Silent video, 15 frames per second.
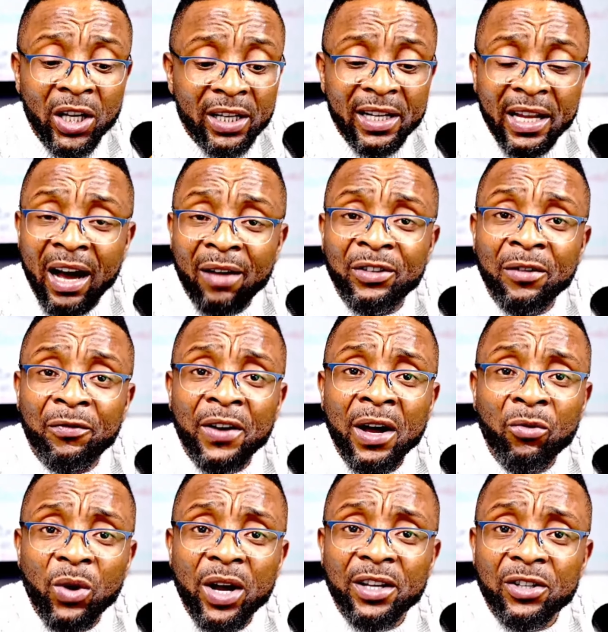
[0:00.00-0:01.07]
They have different
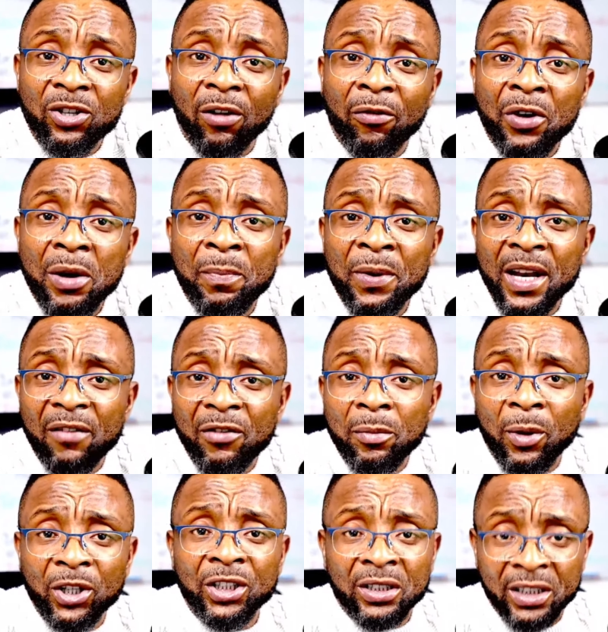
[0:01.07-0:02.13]
ways of everybody. Well,
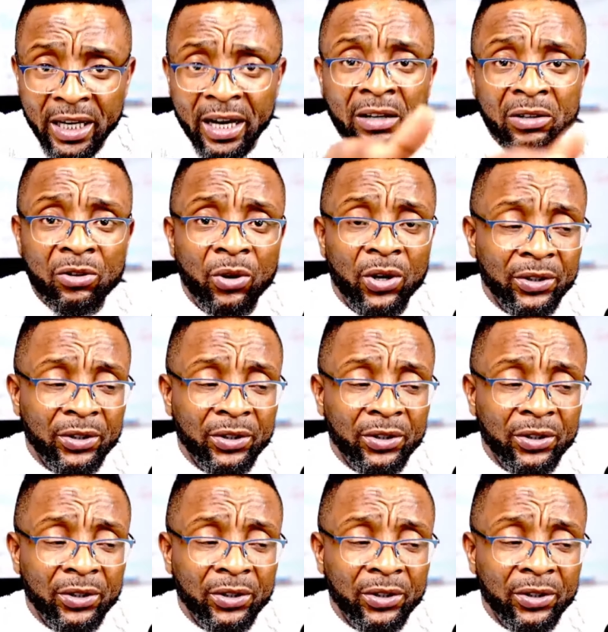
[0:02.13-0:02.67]
yeah, go on.